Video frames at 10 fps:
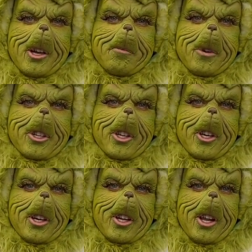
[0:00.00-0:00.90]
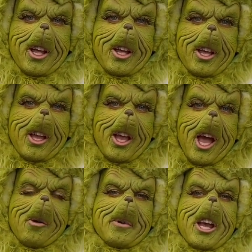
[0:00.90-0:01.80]
but to uh,
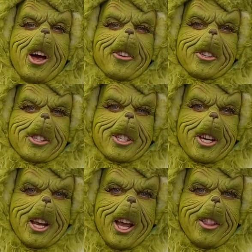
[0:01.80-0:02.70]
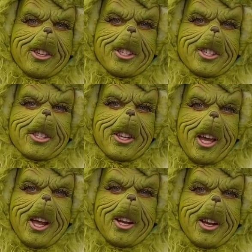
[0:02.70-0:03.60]
helping others and this
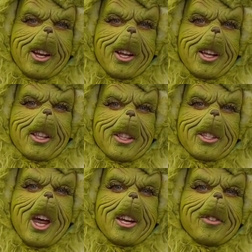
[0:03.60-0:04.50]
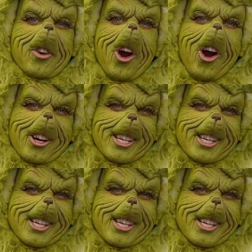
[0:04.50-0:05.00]
and the size of your heart.